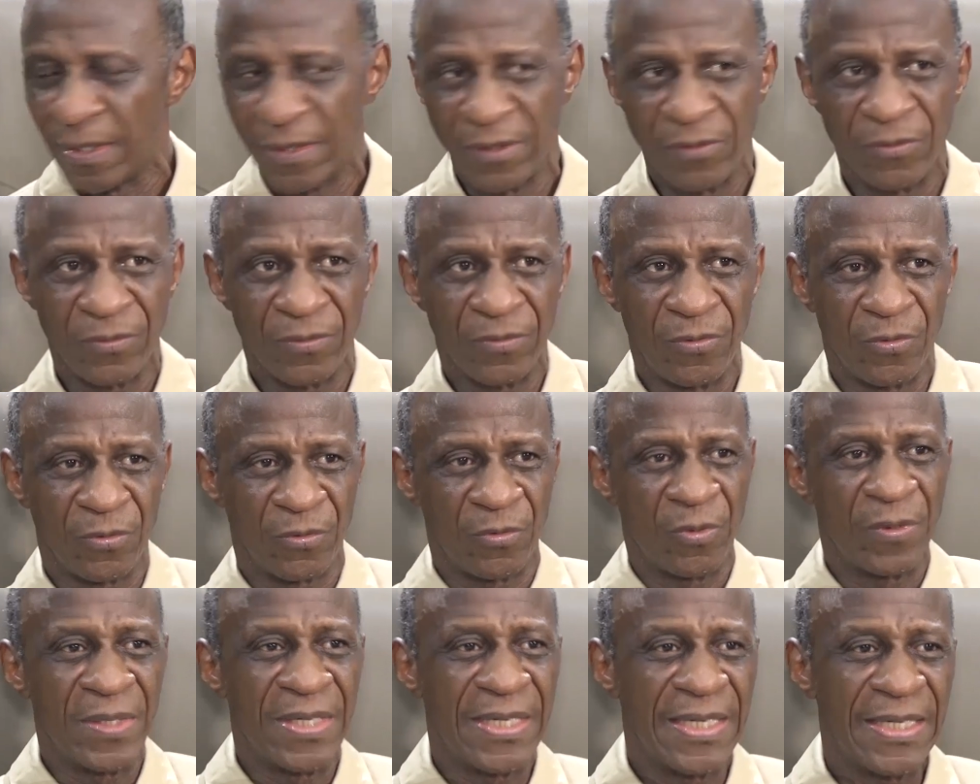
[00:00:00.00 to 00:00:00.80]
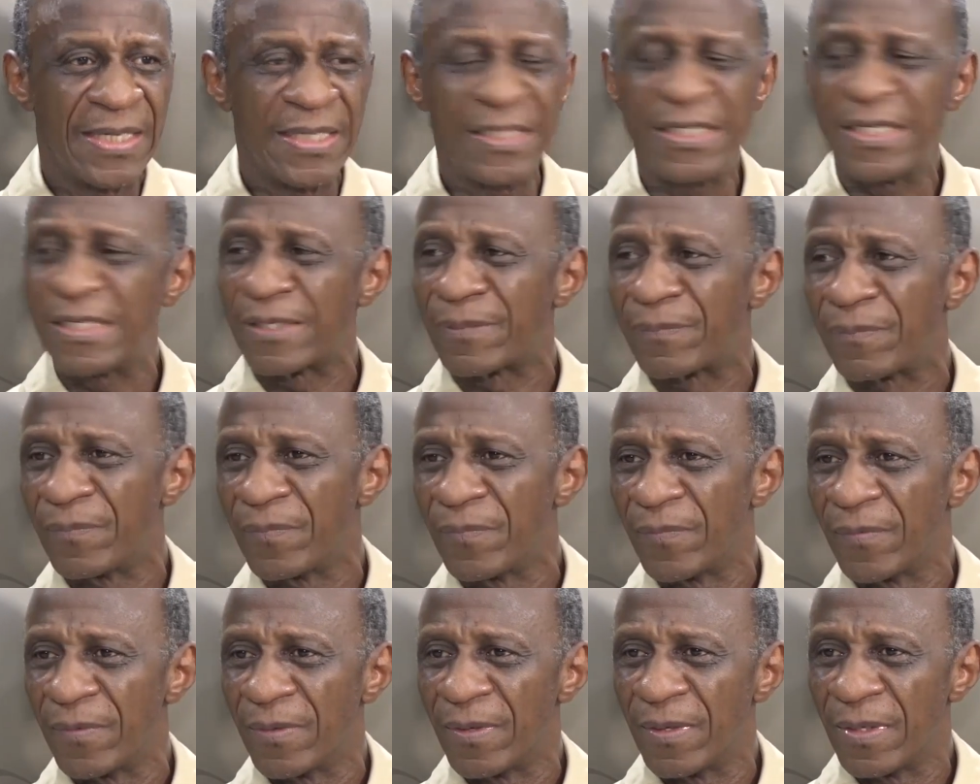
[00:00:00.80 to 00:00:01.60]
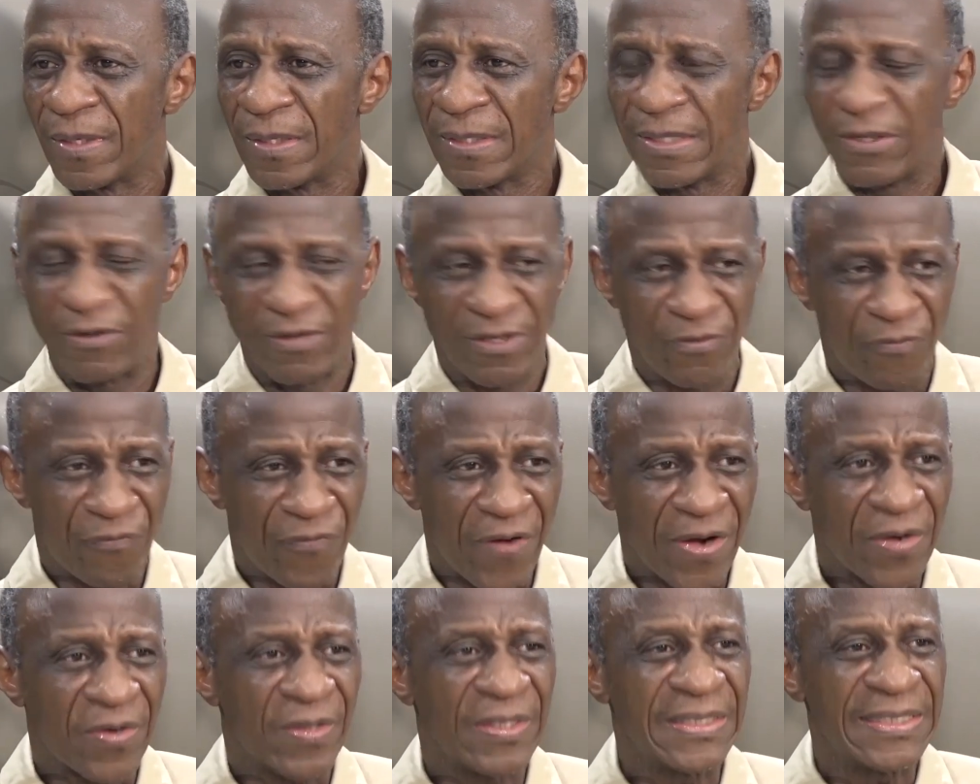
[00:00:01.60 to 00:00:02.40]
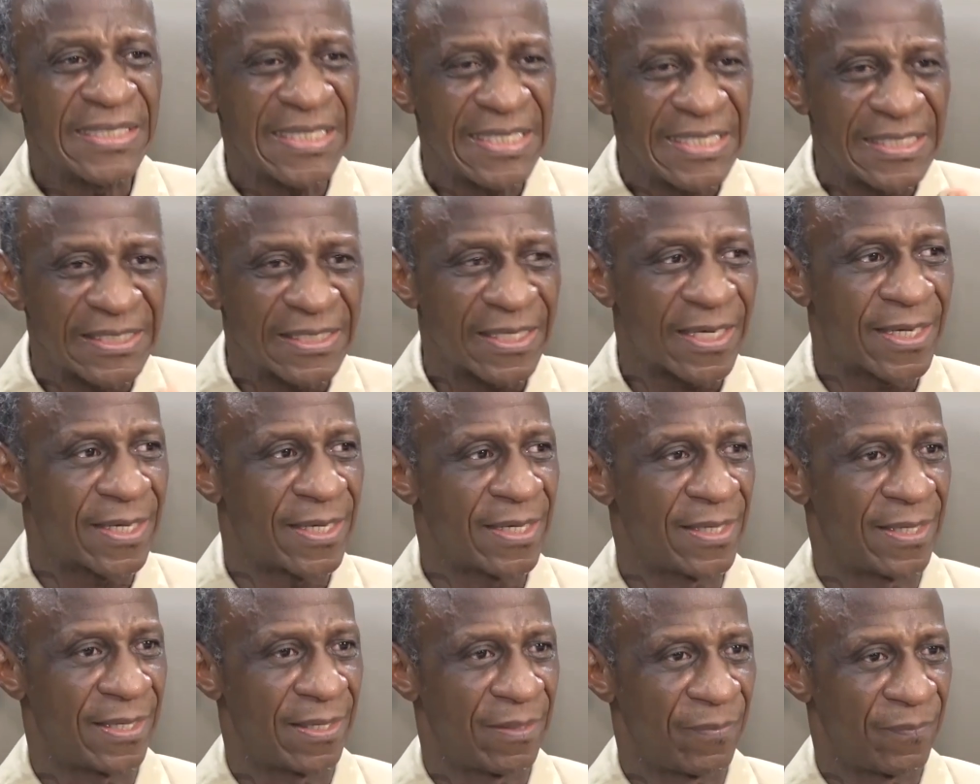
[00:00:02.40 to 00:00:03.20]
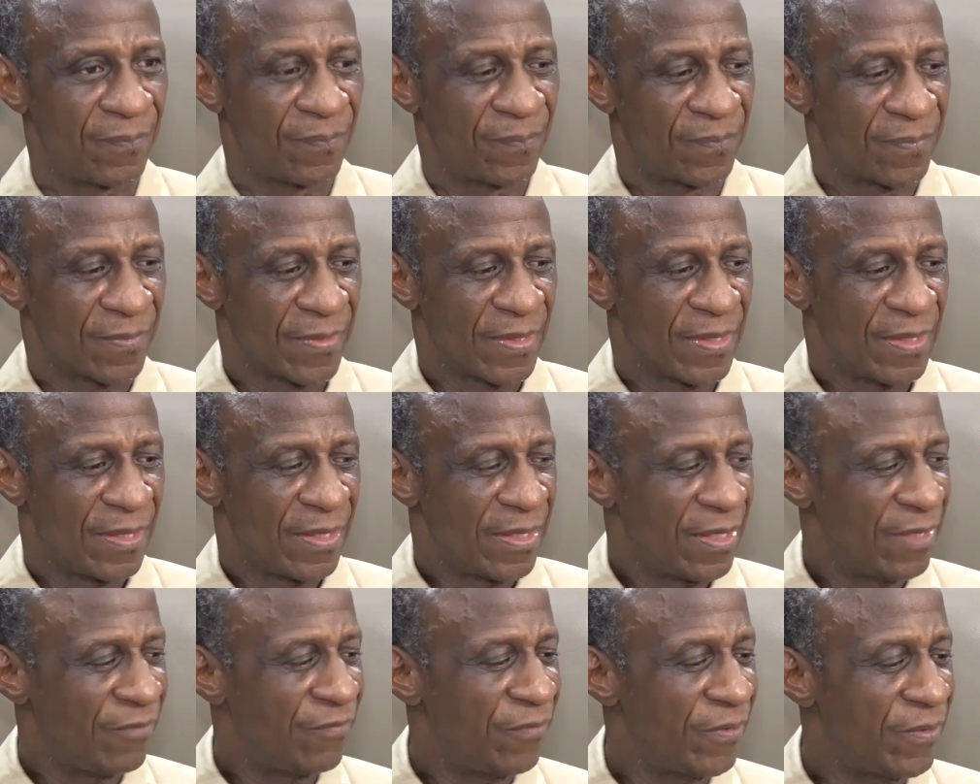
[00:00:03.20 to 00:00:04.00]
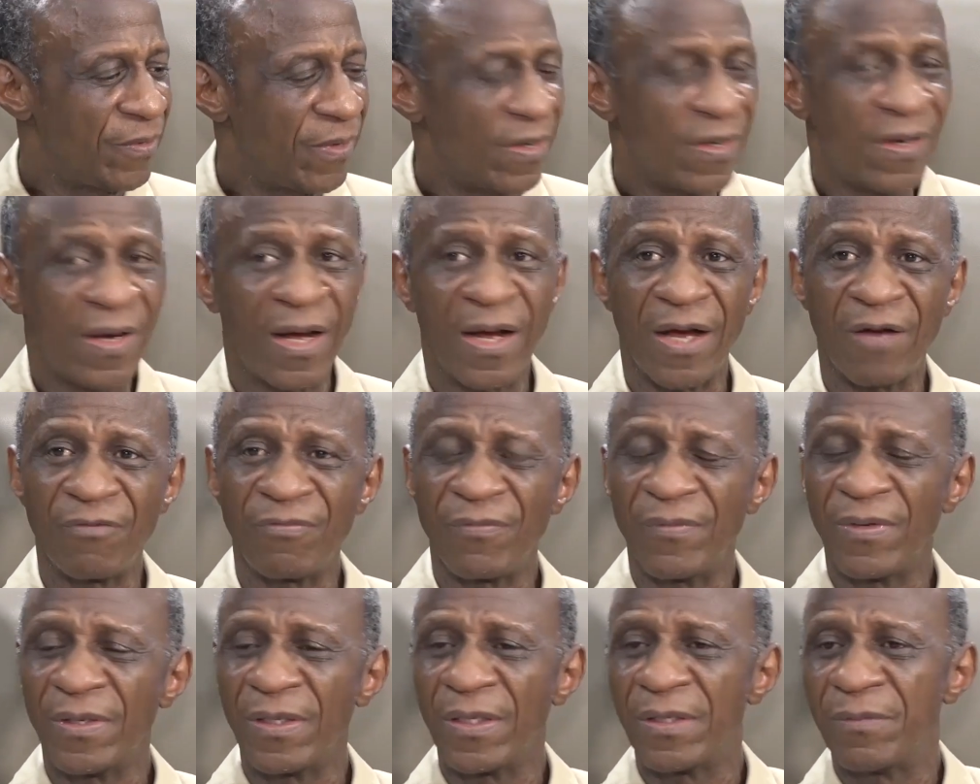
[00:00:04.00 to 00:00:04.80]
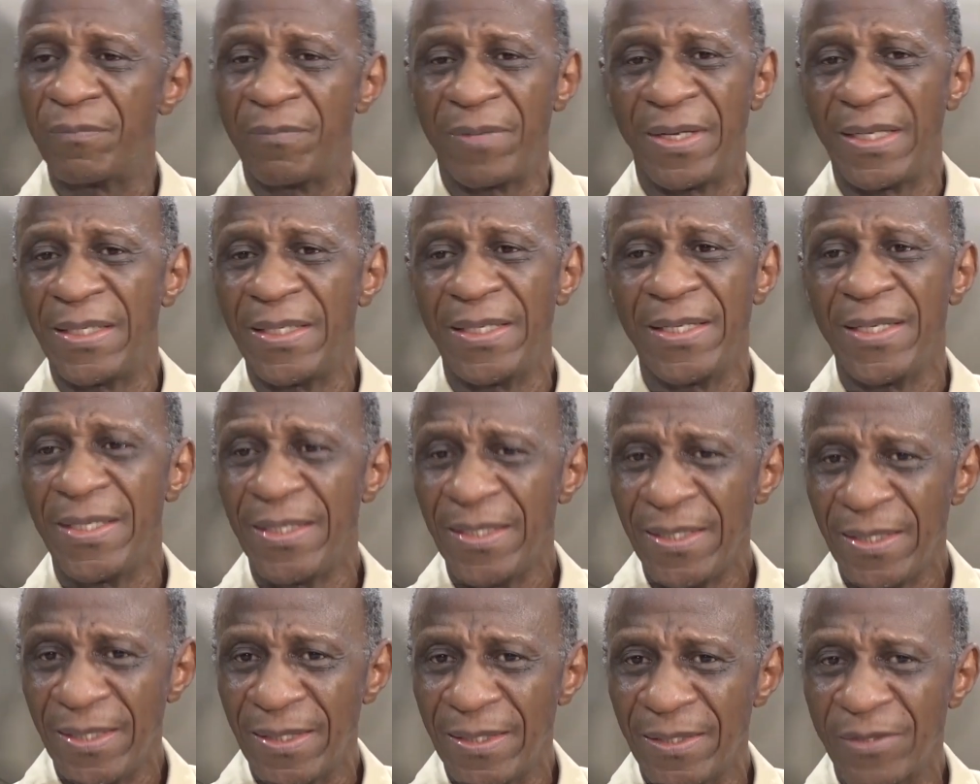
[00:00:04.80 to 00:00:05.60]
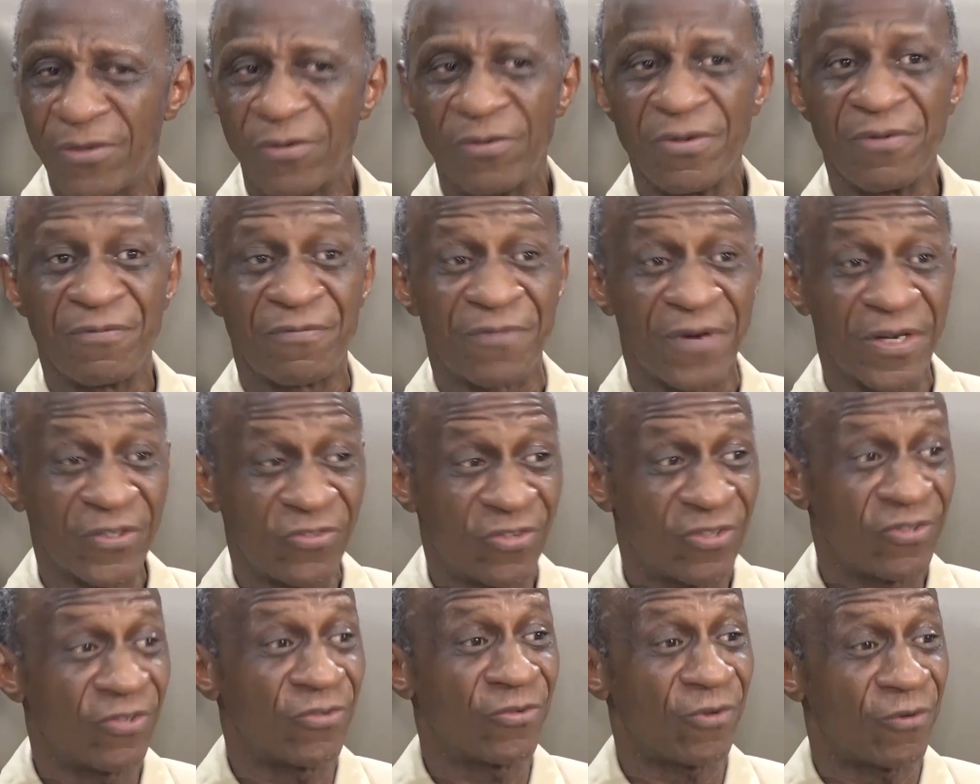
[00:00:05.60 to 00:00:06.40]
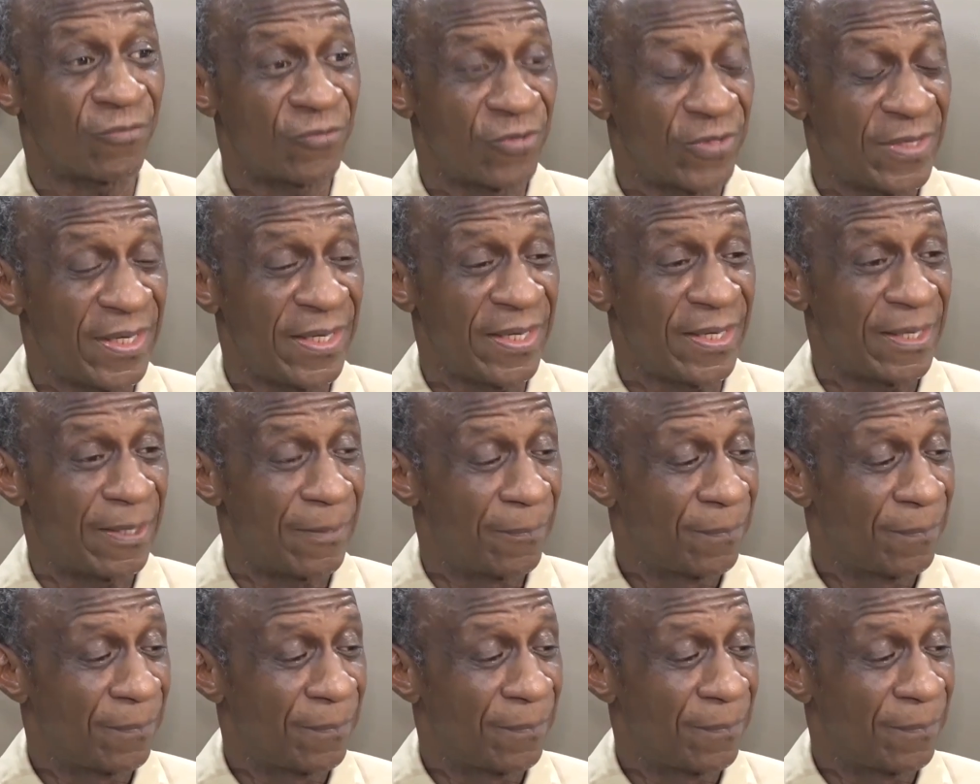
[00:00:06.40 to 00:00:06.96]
You need them. The faculty is key. If you don't have, in many universities of today,